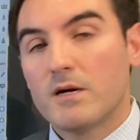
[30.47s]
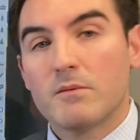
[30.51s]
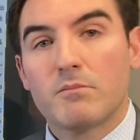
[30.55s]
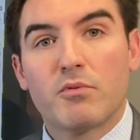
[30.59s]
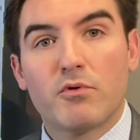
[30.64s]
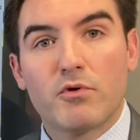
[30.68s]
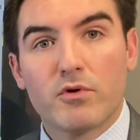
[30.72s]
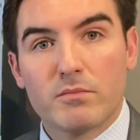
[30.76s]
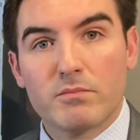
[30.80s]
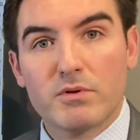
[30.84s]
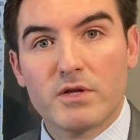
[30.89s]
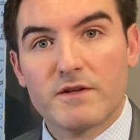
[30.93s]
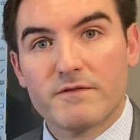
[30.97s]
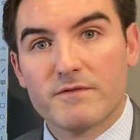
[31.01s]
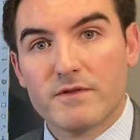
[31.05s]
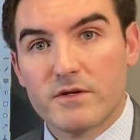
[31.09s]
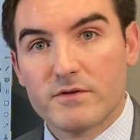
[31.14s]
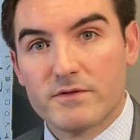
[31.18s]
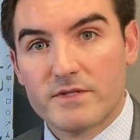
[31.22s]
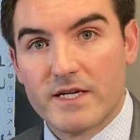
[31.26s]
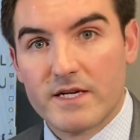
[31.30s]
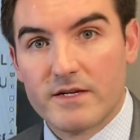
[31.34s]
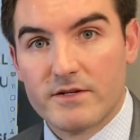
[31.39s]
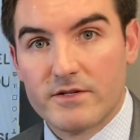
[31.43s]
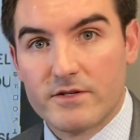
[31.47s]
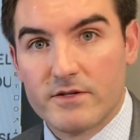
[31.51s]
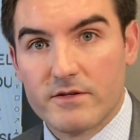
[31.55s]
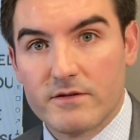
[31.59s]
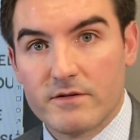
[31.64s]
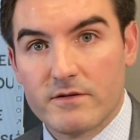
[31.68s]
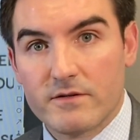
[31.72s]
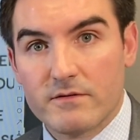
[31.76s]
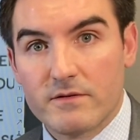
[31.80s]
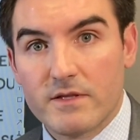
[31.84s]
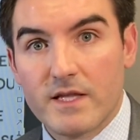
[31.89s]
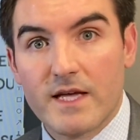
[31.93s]
Poor blood flow down
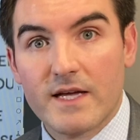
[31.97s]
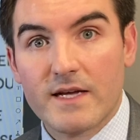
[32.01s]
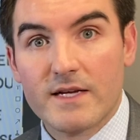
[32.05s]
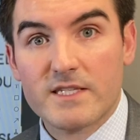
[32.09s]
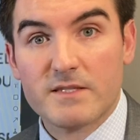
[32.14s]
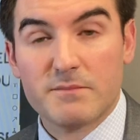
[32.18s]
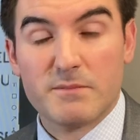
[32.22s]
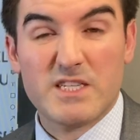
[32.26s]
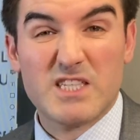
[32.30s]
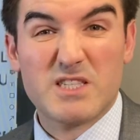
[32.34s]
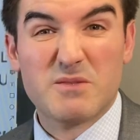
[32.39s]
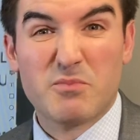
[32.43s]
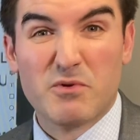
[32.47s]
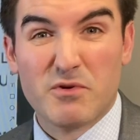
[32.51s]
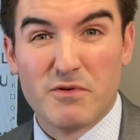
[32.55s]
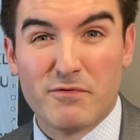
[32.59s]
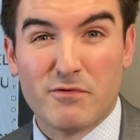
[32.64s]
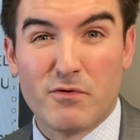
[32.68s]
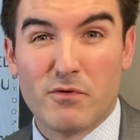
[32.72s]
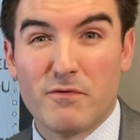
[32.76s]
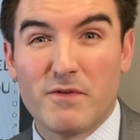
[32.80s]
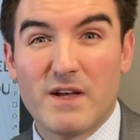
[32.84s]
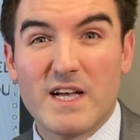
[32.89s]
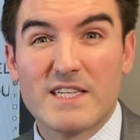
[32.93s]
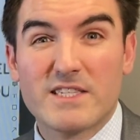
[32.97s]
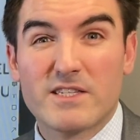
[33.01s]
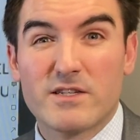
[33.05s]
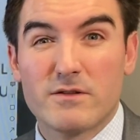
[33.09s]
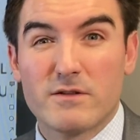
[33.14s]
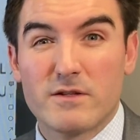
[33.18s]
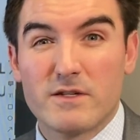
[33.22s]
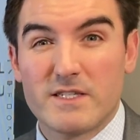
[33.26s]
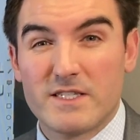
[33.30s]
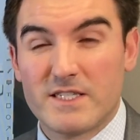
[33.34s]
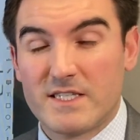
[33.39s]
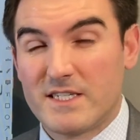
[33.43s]
your legs means peripheral
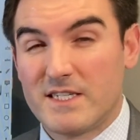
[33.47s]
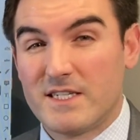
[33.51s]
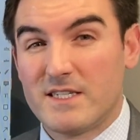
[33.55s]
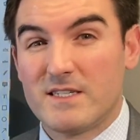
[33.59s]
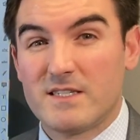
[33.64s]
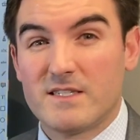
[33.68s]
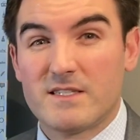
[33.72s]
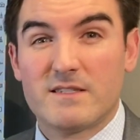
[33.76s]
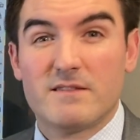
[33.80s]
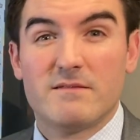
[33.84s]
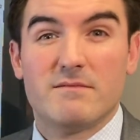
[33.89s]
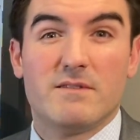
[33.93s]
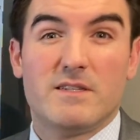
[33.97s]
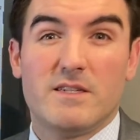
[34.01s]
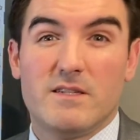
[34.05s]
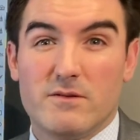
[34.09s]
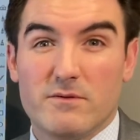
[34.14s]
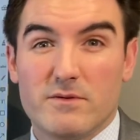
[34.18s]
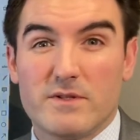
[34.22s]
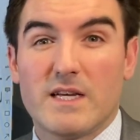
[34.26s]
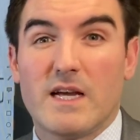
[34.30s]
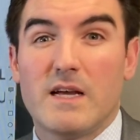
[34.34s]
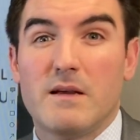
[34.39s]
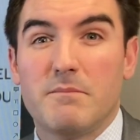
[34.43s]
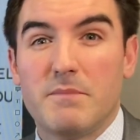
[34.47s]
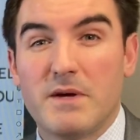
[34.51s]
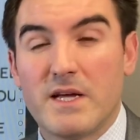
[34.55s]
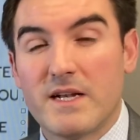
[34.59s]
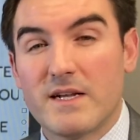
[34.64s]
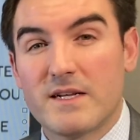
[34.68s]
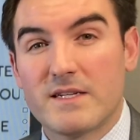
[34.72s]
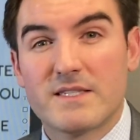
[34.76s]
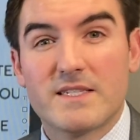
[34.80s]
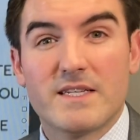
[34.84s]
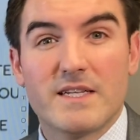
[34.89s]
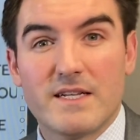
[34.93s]
vascular disease, you know,
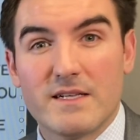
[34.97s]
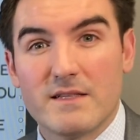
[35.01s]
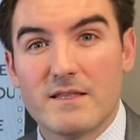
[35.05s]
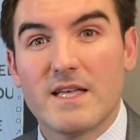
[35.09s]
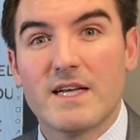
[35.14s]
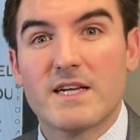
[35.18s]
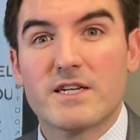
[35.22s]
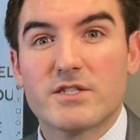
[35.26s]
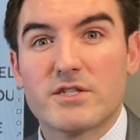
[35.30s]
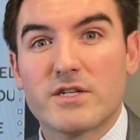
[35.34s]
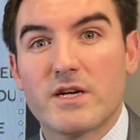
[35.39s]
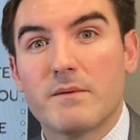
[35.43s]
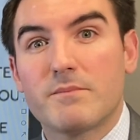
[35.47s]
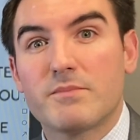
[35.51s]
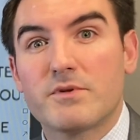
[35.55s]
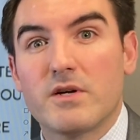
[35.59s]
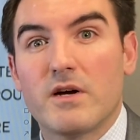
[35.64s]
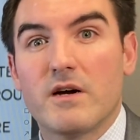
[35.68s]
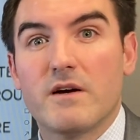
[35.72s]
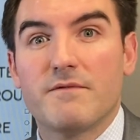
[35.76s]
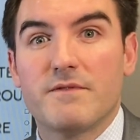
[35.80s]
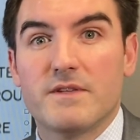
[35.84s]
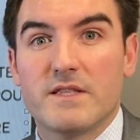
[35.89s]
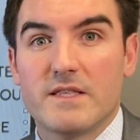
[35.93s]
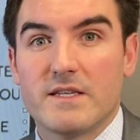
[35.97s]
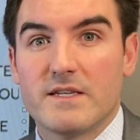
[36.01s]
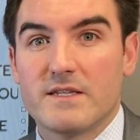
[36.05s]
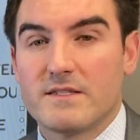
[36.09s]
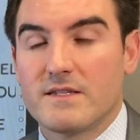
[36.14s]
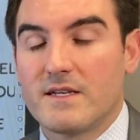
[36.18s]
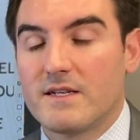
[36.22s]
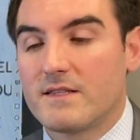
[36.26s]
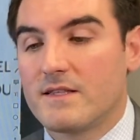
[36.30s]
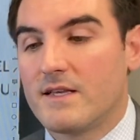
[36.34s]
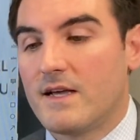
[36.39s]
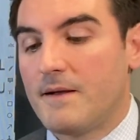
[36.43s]
diabetics getting legs chopped off and things
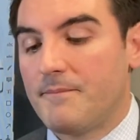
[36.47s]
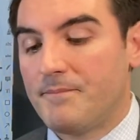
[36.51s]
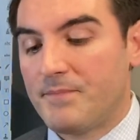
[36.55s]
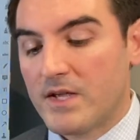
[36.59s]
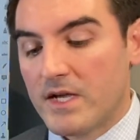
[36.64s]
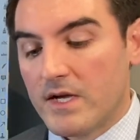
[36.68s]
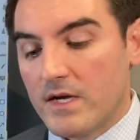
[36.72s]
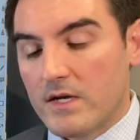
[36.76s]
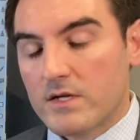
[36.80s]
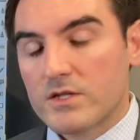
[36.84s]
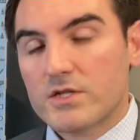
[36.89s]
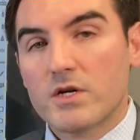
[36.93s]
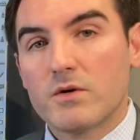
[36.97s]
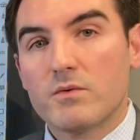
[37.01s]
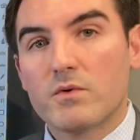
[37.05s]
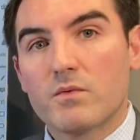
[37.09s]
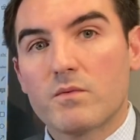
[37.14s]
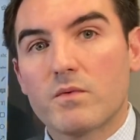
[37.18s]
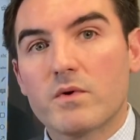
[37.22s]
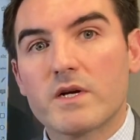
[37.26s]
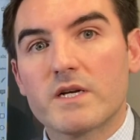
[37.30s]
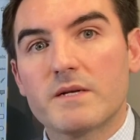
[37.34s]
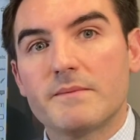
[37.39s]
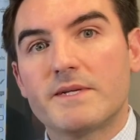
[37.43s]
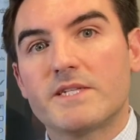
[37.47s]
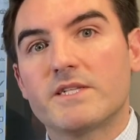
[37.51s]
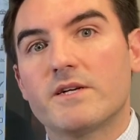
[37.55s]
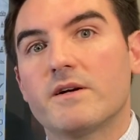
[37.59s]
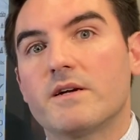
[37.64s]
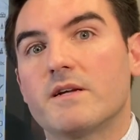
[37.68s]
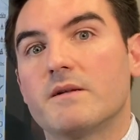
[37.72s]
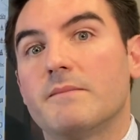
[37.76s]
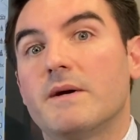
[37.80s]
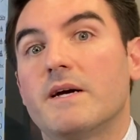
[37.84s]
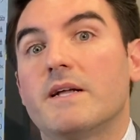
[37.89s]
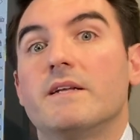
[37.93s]
like that. So what we're going to be
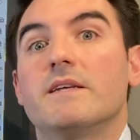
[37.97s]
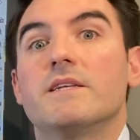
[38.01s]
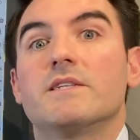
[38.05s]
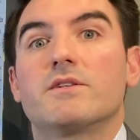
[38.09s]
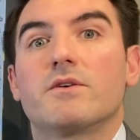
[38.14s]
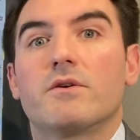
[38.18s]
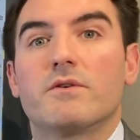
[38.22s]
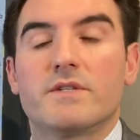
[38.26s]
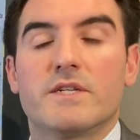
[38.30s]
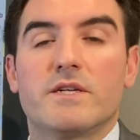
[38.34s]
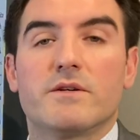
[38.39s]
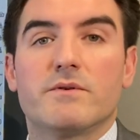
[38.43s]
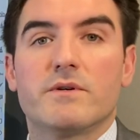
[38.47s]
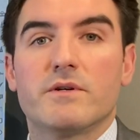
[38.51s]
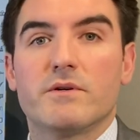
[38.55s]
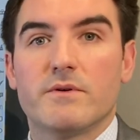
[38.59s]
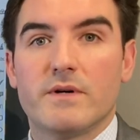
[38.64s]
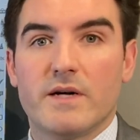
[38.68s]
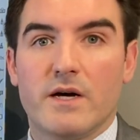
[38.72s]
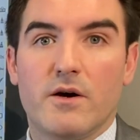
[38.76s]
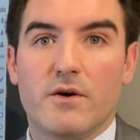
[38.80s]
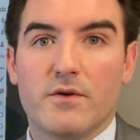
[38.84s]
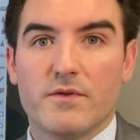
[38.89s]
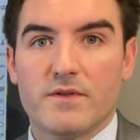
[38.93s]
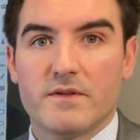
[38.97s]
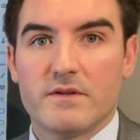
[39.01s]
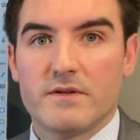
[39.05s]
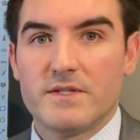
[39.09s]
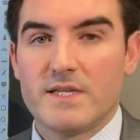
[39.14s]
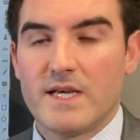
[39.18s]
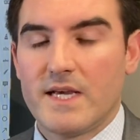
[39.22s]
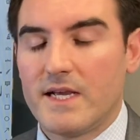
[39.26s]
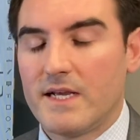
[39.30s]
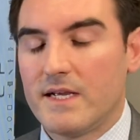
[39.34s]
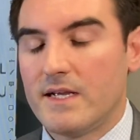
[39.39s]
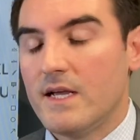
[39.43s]
talking about is arterial health
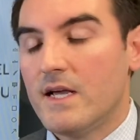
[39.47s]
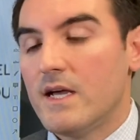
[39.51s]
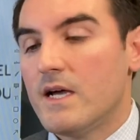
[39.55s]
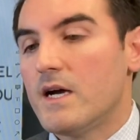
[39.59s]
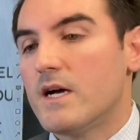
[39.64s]
today.